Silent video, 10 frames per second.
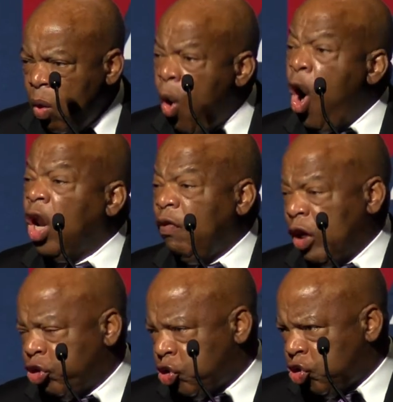All of
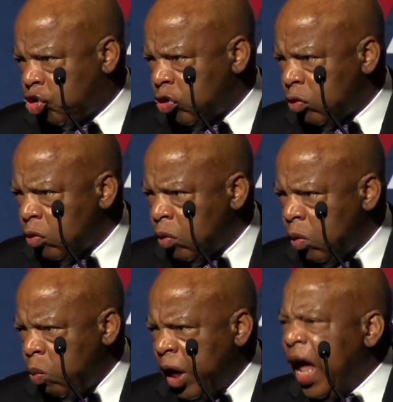us,
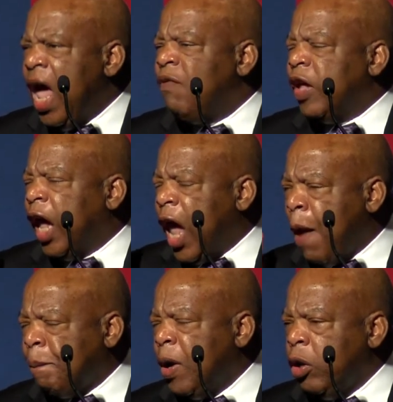whatever
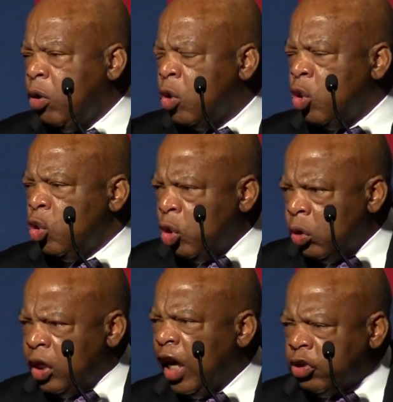happened
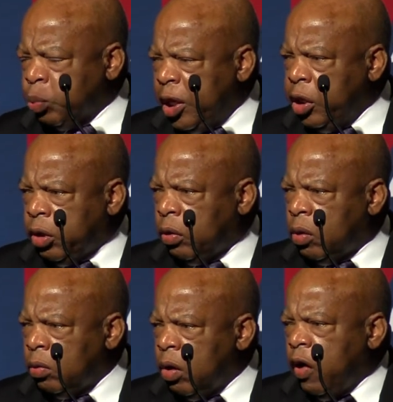next week
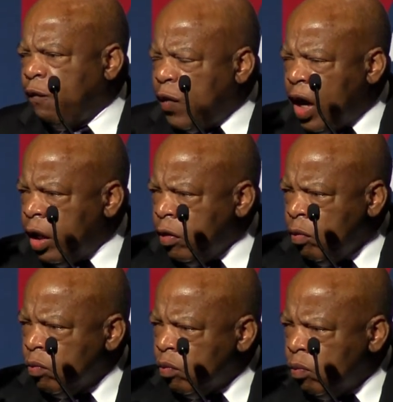or the
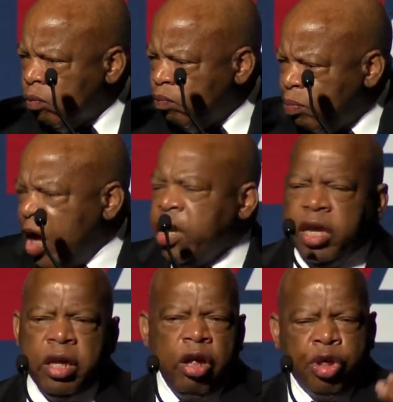following
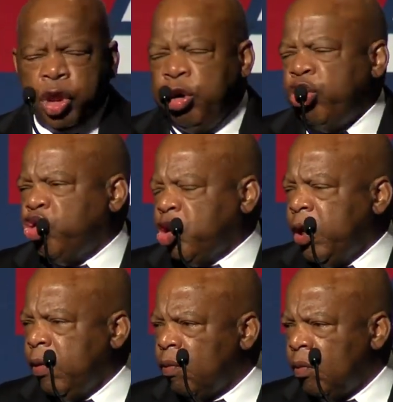Monday or
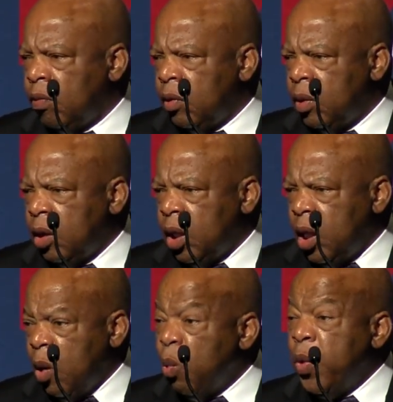Thursday,
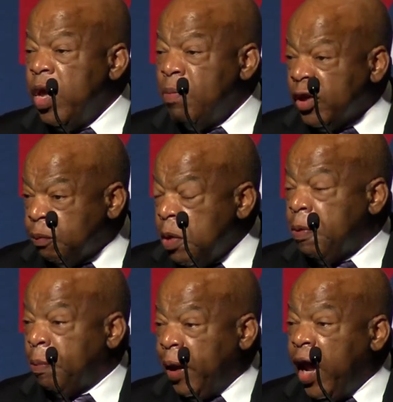we must be
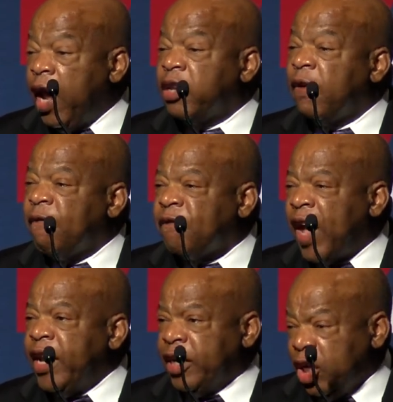prepared to
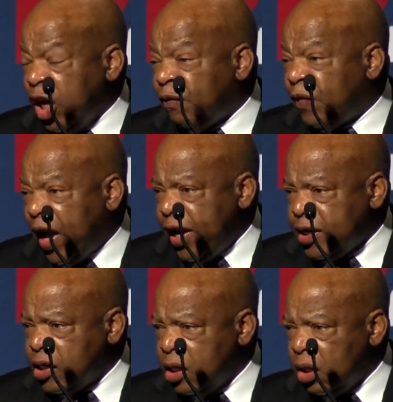fight the good
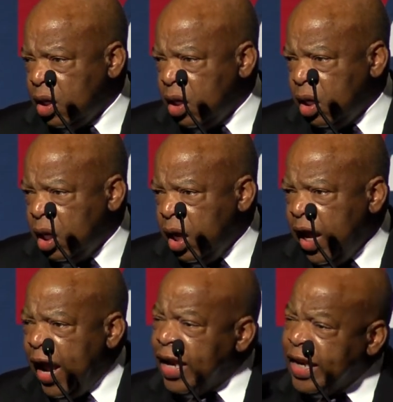fight
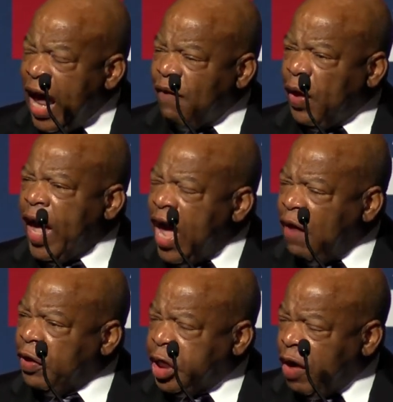and never
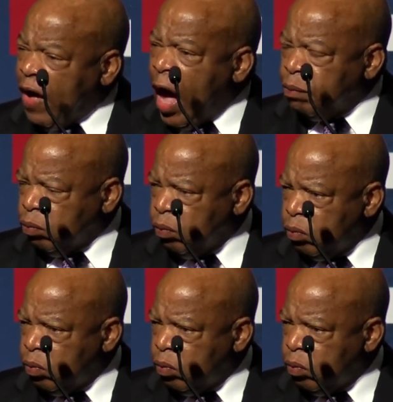ever give up.